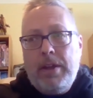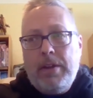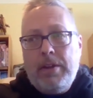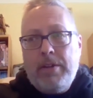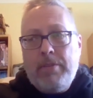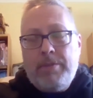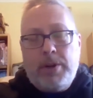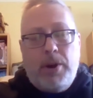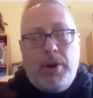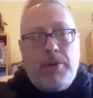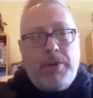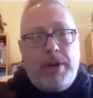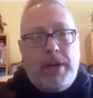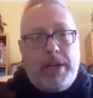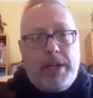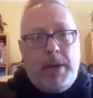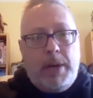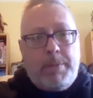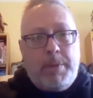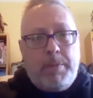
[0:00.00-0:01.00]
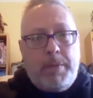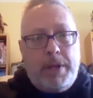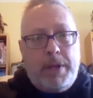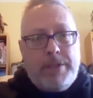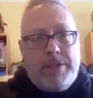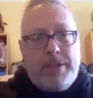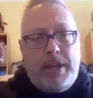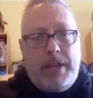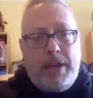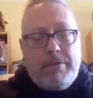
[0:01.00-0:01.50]
for going on a couple
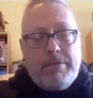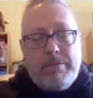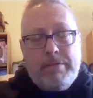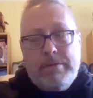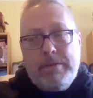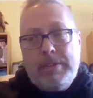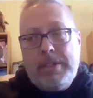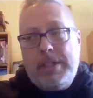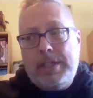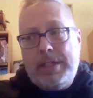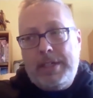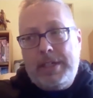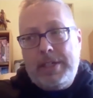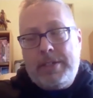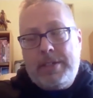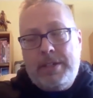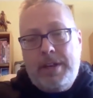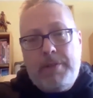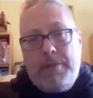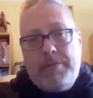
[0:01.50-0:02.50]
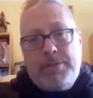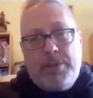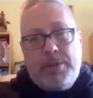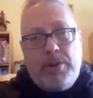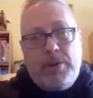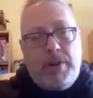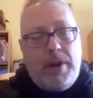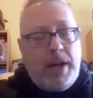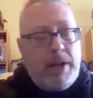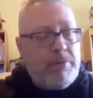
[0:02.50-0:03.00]
months now, it's tough.
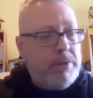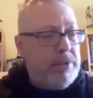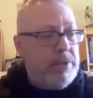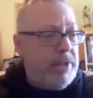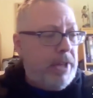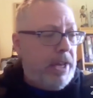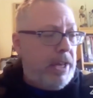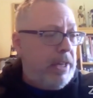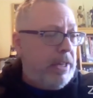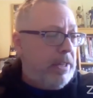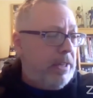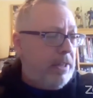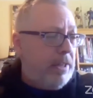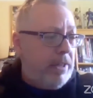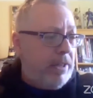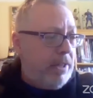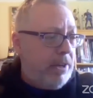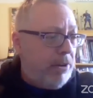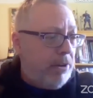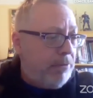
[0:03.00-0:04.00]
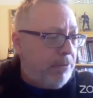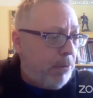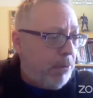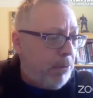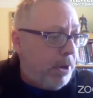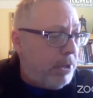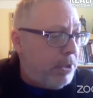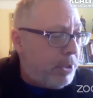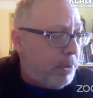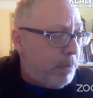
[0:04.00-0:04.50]
So I would say, if you
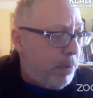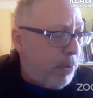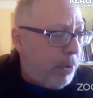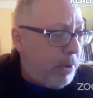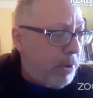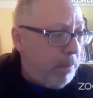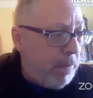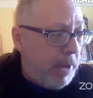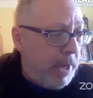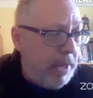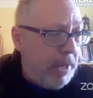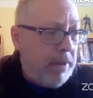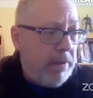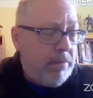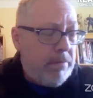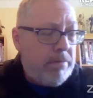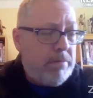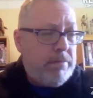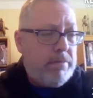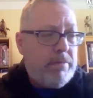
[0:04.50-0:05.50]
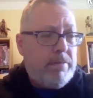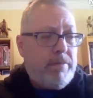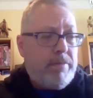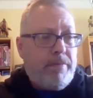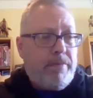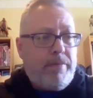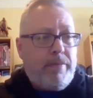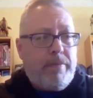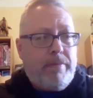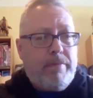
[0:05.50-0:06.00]
want to support me,
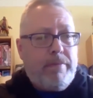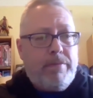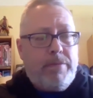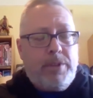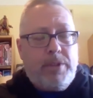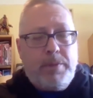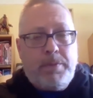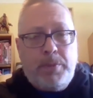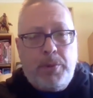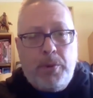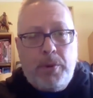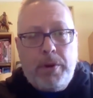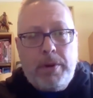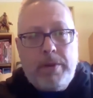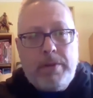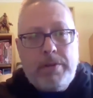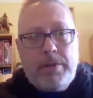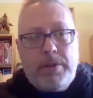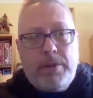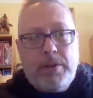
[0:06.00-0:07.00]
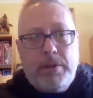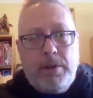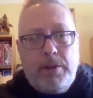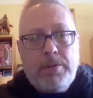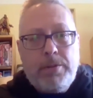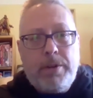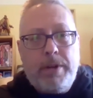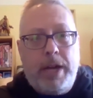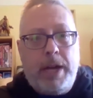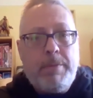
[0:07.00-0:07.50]
support your
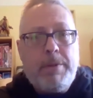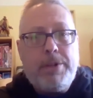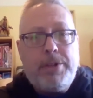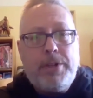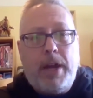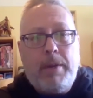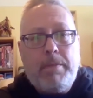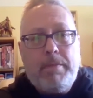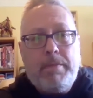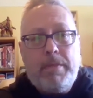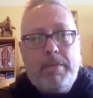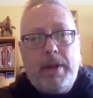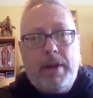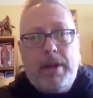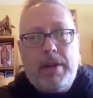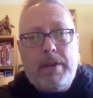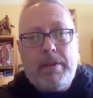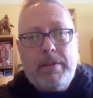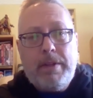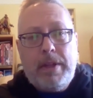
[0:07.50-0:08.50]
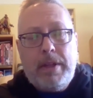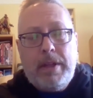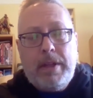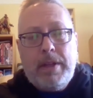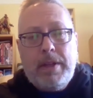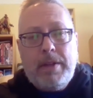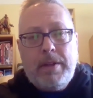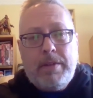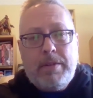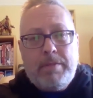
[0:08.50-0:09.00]
local comic shop.
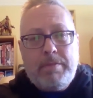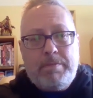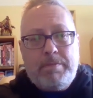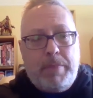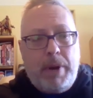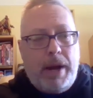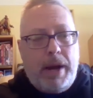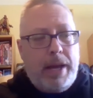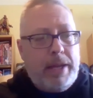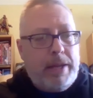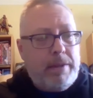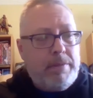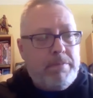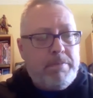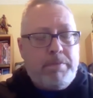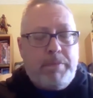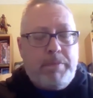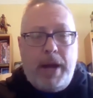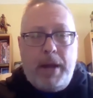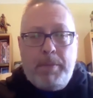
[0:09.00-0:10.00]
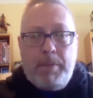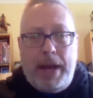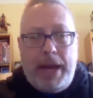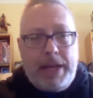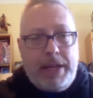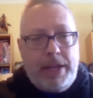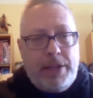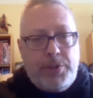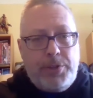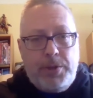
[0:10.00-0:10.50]
Buy
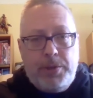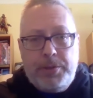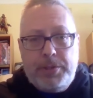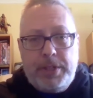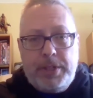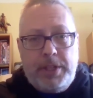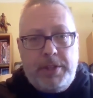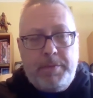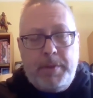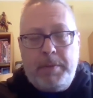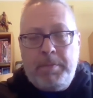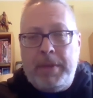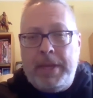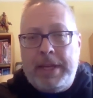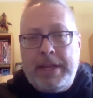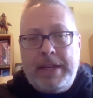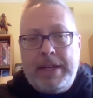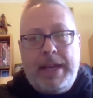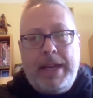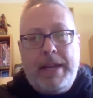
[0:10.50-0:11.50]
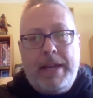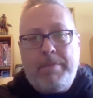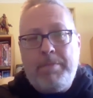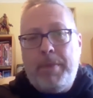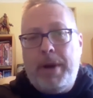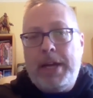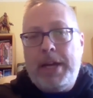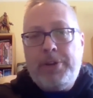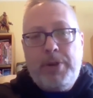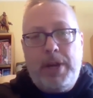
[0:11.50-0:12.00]
back issues that you've been meaning to get.
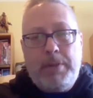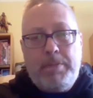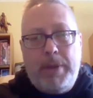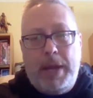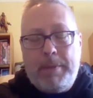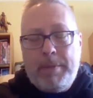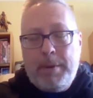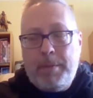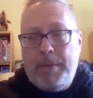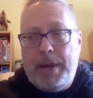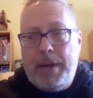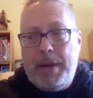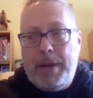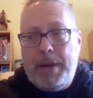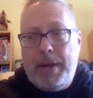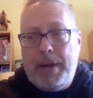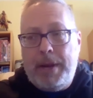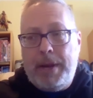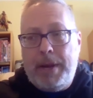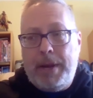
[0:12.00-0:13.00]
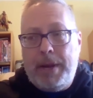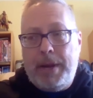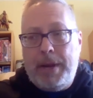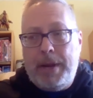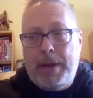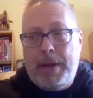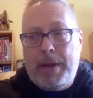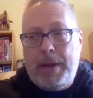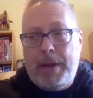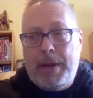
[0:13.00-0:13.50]
Buy trade paperbacks that you've been
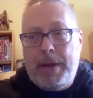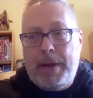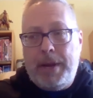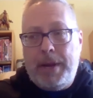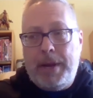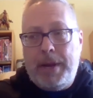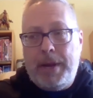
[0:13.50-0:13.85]
meaning to get,